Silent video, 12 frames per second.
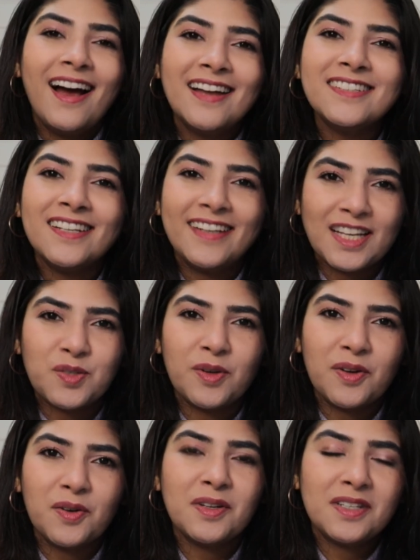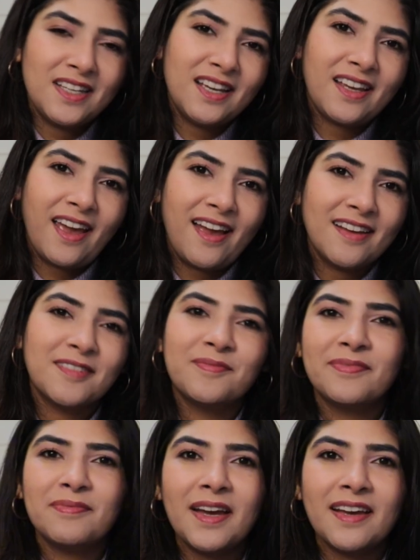Until next video, take care.
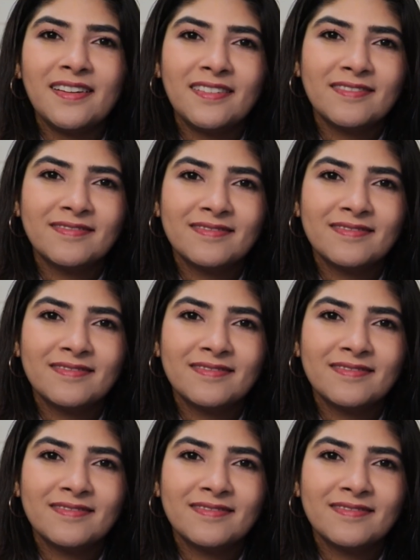Bye.